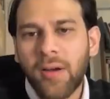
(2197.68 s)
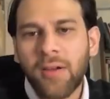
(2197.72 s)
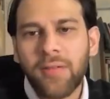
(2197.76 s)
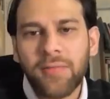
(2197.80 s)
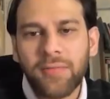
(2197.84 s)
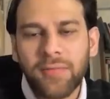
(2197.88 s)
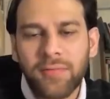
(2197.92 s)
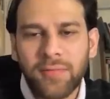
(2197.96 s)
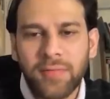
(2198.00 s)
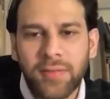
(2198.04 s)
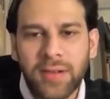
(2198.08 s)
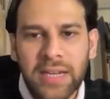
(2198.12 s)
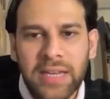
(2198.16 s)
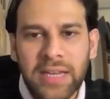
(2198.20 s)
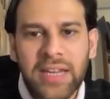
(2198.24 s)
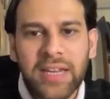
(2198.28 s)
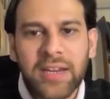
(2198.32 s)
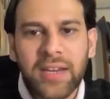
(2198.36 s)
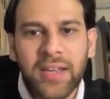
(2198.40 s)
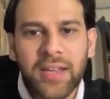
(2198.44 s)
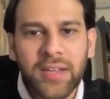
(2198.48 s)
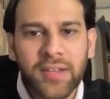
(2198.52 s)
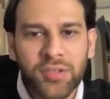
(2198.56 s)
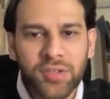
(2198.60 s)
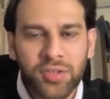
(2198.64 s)
of
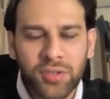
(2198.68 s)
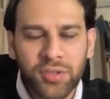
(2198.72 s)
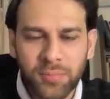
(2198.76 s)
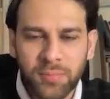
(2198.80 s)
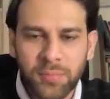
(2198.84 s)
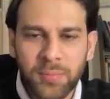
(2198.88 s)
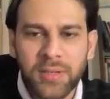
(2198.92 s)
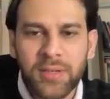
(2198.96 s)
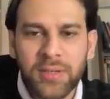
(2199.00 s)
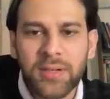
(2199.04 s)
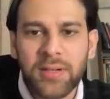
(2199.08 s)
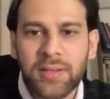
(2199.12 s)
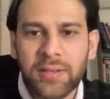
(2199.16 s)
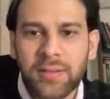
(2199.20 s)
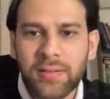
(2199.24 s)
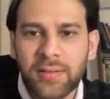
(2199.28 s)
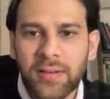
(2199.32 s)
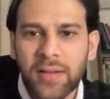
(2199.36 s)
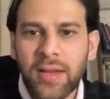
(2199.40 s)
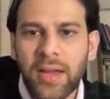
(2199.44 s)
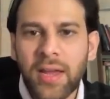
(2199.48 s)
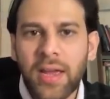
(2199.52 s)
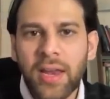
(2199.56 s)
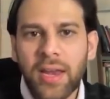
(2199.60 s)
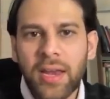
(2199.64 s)
teenage
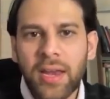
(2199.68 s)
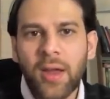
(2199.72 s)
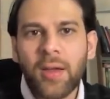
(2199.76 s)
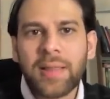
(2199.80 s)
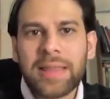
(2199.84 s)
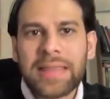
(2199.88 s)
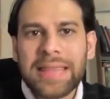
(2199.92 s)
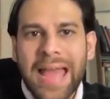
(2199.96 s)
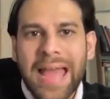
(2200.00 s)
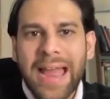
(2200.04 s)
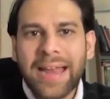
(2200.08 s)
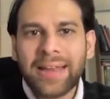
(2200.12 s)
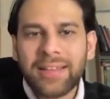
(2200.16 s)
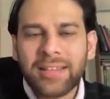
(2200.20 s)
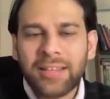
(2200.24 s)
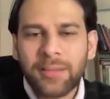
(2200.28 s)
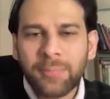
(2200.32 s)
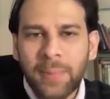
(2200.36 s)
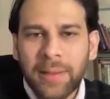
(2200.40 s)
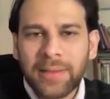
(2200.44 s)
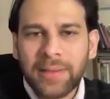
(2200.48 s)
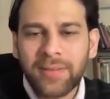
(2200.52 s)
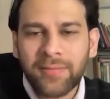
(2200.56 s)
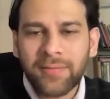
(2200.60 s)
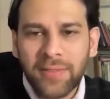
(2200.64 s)
girls. Now that
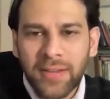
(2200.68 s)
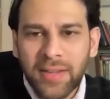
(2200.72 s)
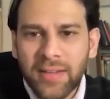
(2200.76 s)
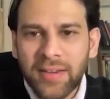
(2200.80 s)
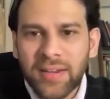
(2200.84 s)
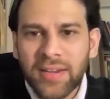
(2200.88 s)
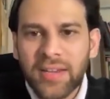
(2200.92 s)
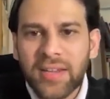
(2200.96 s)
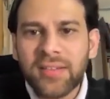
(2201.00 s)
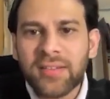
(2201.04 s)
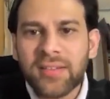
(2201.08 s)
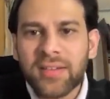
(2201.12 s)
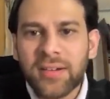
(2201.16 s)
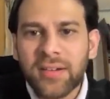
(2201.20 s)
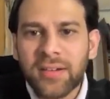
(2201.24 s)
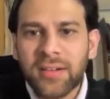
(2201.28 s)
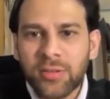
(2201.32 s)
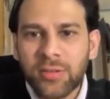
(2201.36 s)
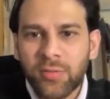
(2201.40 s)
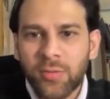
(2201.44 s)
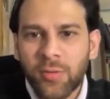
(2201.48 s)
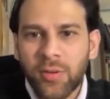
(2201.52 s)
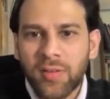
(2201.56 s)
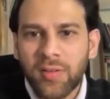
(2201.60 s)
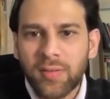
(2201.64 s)
specific
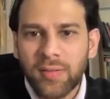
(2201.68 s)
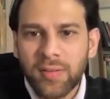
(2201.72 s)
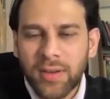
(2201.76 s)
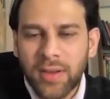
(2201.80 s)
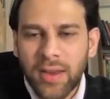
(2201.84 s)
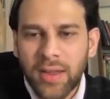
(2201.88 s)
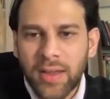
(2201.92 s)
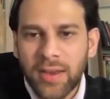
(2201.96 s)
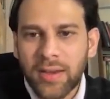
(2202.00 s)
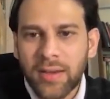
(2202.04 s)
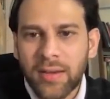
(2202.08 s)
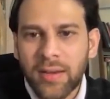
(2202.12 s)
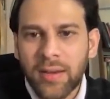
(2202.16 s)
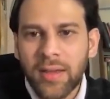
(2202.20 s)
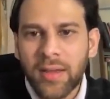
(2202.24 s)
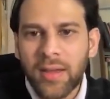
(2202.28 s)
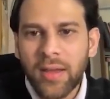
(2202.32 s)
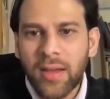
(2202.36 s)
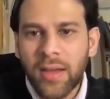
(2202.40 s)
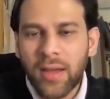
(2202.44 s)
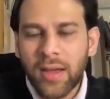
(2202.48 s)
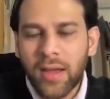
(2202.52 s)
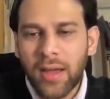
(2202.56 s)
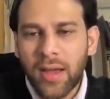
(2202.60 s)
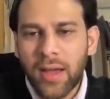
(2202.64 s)
research was done
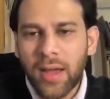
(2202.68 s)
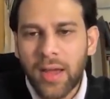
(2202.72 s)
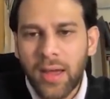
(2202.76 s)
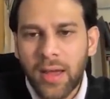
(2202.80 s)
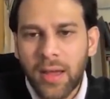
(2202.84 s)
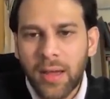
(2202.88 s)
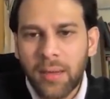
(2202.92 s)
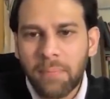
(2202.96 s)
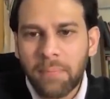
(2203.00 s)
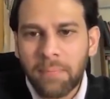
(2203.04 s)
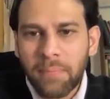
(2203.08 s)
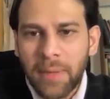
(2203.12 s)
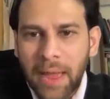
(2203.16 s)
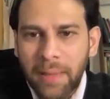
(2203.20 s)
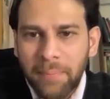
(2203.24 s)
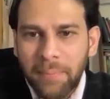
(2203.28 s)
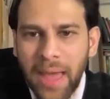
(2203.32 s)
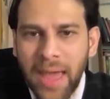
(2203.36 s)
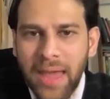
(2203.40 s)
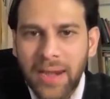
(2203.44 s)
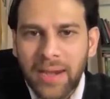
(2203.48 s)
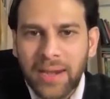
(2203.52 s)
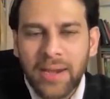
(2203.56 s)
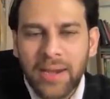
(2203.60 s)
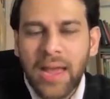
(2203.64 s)
uh,
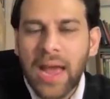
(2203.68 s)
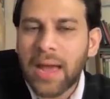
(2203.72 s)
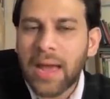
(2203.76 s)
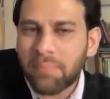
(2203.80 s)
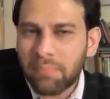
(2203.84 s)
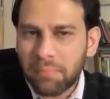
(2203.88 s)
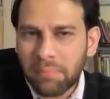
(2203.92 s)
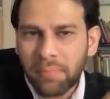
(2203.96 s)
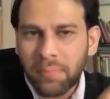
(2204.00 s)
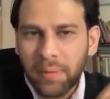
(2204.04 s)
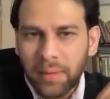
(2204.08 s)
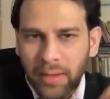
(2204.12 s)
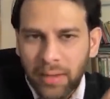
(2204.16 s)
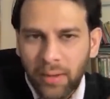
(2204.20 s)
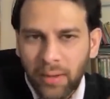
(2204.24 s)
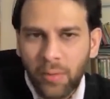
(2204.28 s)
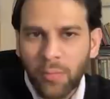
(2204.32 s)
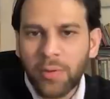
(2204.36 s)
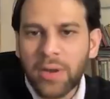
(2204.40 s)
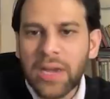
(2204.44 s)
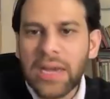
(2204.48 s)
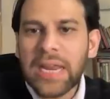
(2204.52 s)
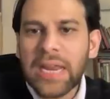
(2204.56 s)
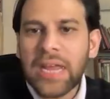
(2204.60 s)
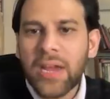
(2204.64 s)
primarily. at
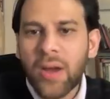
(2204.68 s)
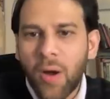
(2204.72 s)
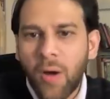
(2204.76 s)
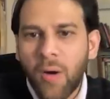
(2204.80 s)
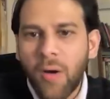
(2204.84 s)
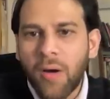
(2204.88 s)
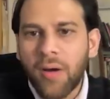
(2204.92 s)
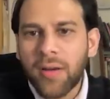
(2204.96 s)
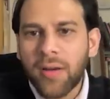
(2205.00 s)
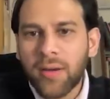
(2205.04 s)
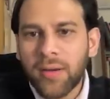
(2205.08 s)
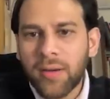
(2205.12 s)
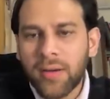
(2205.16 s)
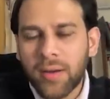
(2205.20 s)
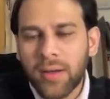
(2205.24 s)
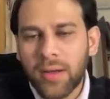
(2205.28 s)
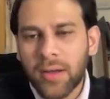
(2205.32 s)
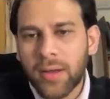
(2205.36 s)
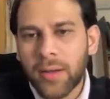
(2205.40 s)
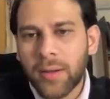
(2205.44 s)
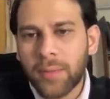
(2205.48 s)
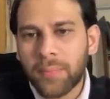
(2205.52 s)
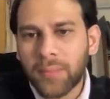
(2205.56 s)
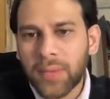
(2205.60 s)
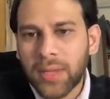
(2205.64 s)
only on
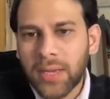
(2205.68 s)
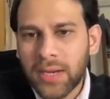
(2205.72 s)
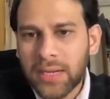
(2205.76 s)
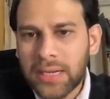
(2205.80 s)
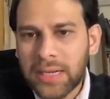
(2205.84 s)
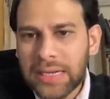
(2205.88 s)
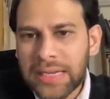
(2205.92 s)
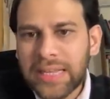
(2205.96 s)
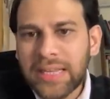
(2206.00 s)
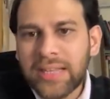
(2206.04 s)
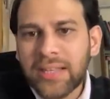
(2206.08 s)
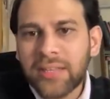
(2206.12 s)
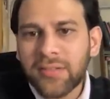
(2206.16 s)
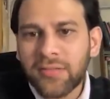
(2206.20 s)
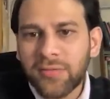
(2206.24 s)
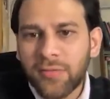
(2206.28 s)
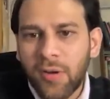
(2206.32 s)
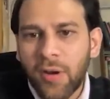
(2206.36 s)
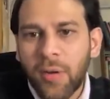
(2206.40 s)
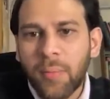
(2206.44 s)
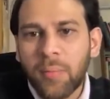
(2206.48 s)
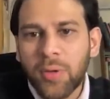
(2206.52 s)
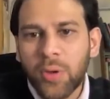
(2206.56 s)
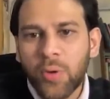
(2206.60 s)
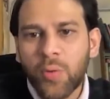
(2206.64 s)
um, teams
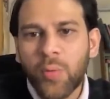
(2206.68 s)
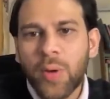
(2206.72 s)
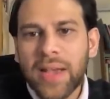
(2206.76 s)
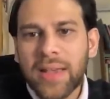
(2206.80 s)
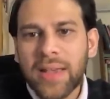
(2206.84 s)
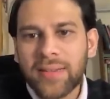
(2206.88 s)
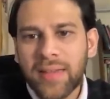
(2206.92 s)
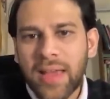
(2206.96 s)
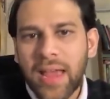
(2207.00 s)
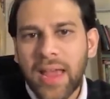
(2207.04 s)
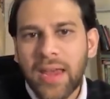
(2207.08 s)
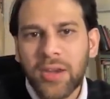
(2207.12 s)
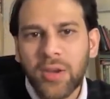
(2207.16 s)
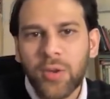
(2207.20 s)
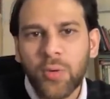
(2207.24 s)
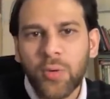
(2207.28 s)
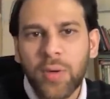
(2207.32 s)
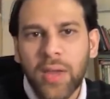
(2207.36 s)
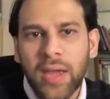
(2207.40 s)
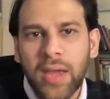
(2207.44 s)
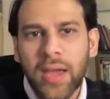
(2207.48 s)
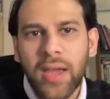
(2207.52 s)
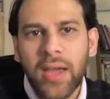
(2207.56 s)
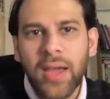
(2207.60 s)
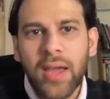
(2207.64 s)
from US and
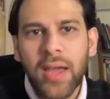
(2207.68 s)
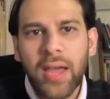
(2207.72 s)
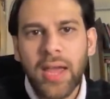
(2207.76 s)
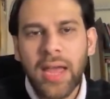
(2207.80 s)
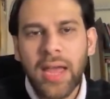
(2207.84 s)
UK.